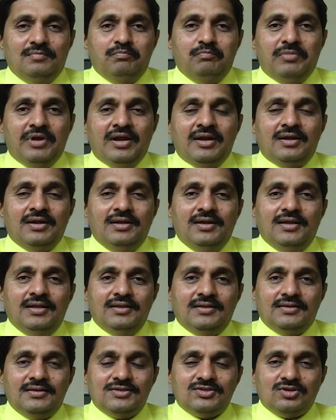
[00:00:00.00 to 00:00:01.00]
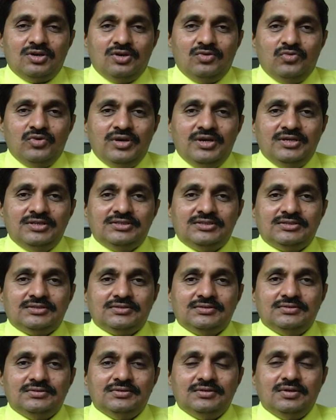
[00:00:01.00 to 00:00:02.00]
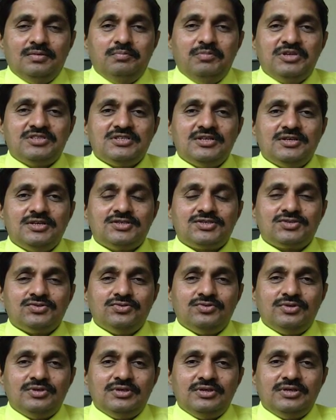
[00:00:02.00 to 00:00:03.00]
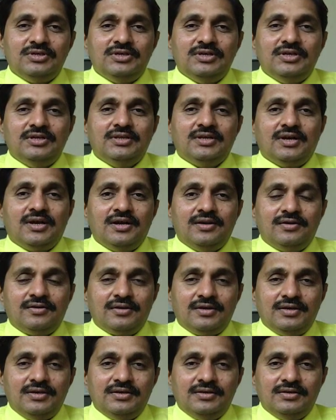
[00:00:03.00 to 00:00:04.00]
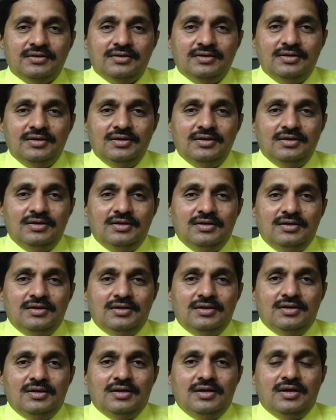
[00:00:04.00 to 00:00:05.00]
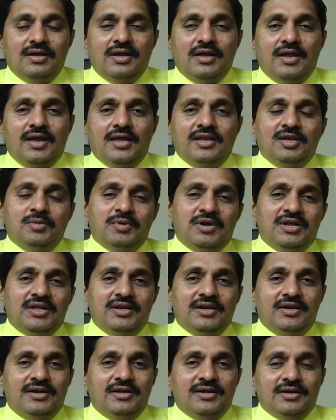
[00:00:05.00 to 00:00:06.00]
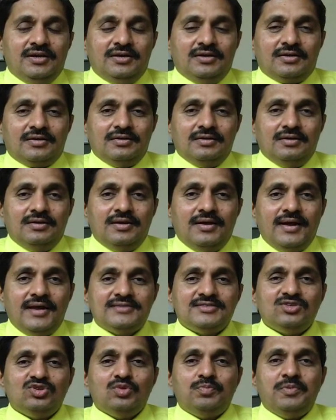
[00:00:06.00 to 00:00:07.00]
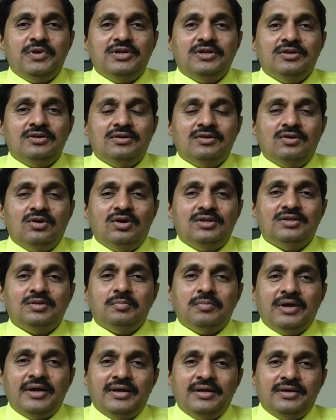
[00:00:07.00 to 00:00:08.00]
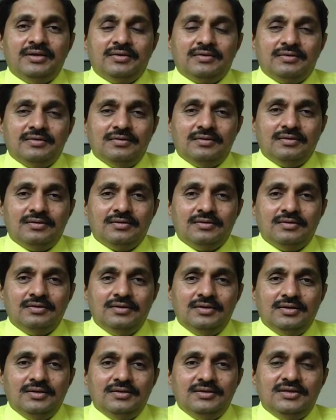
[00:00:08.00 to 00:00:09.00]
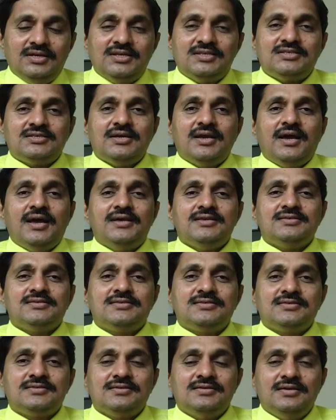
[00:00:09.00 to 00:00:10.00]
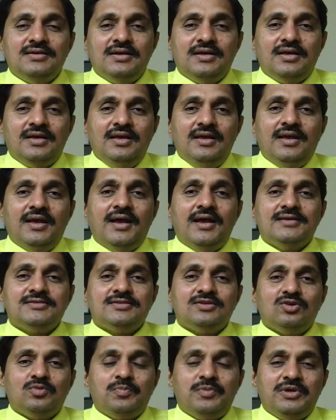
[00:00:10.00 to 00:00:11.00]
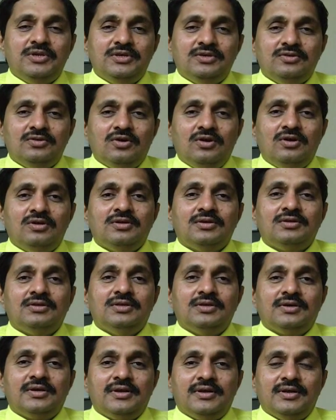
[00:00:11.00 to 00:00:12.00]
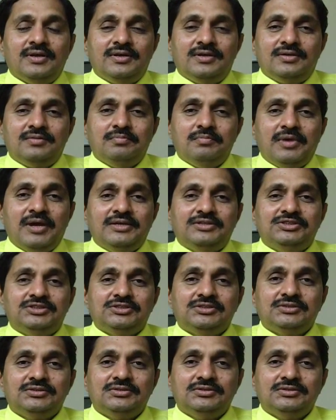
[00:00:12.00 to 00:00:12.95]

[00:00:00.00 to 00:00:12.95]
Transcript: Mental health is always misunderstood in the country. Anybody in India has an opinion on the mind, just as he has an opinion on the cricket match.